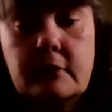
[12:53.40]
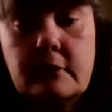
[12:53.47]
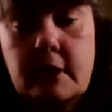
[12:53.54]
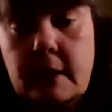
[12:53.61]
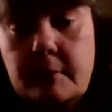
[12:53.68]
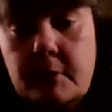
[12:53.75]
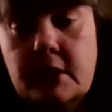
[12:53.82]

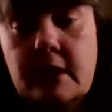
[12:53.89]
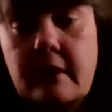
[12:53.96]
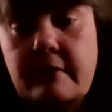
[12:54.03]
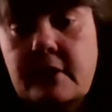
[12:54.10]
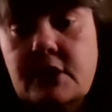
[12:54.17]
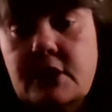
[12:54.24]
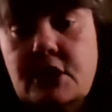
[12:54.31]
he put
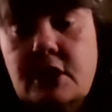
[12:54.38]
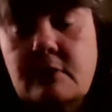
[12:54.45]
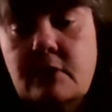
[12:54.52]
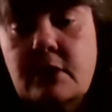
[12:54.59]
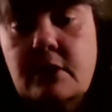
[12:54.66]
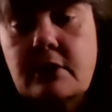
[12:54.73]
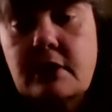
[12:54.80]
that fish
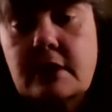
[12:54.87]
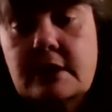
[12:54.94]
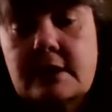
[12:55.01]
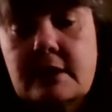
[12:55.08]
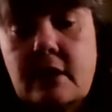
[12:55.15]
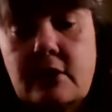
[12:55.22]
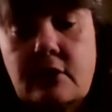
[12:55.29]
in with
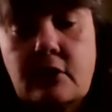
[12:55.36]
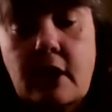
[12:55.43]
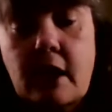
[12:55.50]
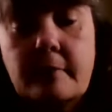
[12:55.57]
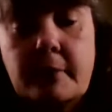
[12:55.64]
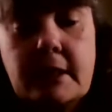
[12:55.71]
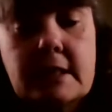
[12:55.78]
his other
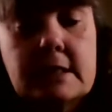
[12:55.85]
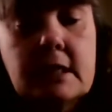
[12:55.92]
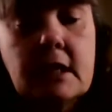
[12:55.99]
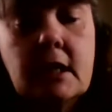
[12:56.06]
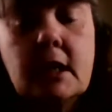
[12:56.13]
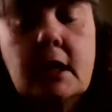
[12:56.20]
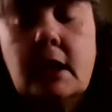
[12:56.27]

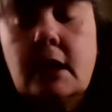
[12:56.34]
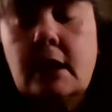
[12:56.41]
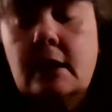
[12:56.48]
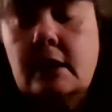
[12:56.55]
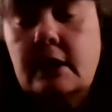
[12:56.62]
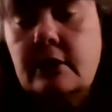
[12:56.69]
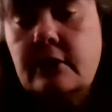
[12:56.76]
guppies.
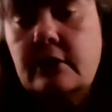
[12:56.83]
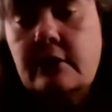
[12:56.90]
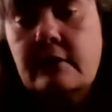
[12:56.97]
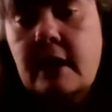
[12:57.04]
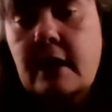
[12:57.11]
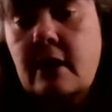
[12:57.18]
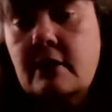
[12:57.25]
Here
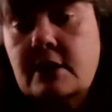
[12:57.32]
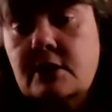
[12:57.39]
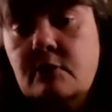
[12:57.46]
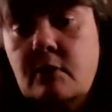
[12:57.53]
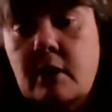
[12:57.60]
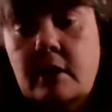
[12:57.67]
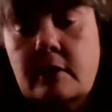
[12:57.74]
you've got all
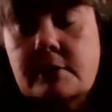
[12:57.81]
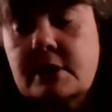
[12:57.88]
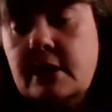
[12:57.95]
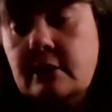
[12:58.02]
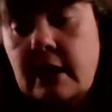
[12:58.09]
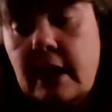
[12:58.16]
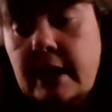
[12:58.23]
these worms.
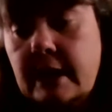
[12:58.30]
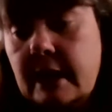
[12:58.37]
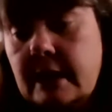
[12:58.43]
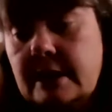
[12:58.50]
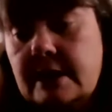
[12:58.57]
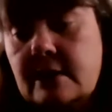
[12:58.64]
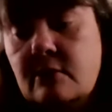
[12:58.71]
They're laying
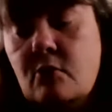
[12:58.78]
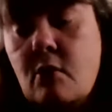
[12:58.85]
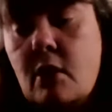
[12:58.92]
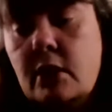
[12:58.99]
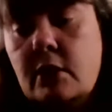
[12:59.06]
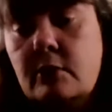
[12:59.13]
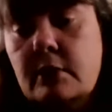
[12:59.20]
eggs in the
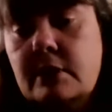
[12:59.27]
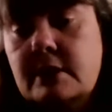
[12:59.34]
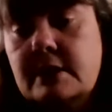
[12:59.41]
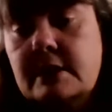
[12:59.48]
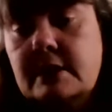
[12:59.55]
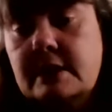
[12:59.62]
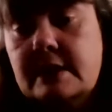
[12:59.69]
water with
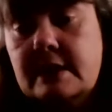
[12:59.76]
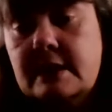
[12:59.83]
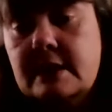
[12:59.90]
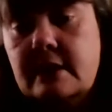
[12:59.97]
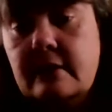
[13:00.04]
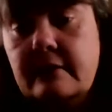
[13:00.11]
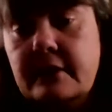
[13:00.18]
his
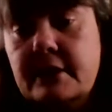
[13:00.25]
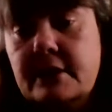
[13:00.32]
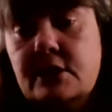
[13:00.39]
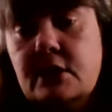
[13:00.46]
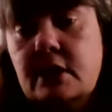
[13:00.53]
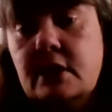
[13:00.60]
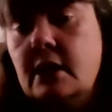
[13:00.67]
existing
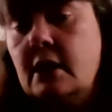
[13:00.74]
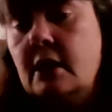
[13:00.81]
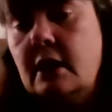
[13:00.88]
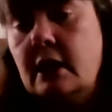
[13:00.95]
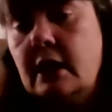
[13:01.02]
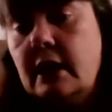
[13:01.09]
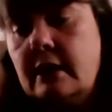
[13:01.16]
fish,
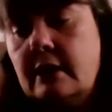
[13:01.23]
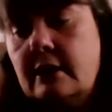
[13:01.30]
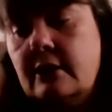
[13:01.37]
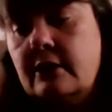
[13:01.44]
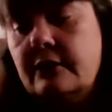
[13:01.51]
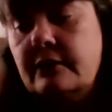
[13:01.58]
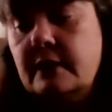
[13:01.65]
and
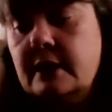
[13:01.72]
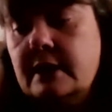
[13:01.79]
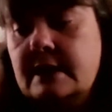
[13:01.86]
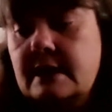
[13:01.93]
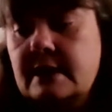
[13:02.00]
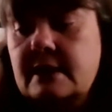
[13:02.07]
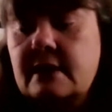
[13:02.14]
their
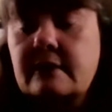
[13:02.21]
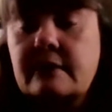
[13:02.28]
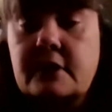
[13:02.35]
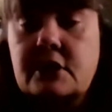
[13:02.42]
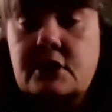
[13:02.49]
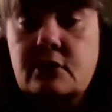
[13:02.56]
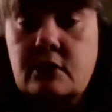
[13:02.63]
existing
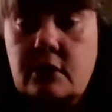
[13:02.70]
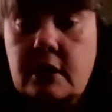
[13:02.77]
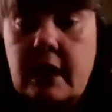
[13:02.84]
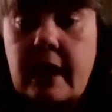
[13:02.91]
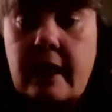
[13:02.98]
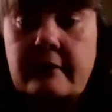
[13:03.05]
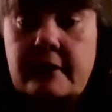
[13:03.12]
fish are going to
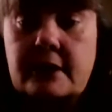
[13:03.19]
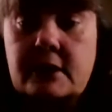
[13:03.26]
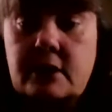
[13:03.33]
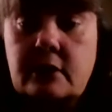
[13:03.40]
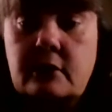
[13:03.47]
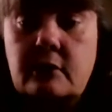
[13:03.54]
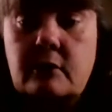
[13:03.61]
have it
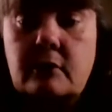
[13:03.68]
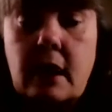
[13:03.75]
too.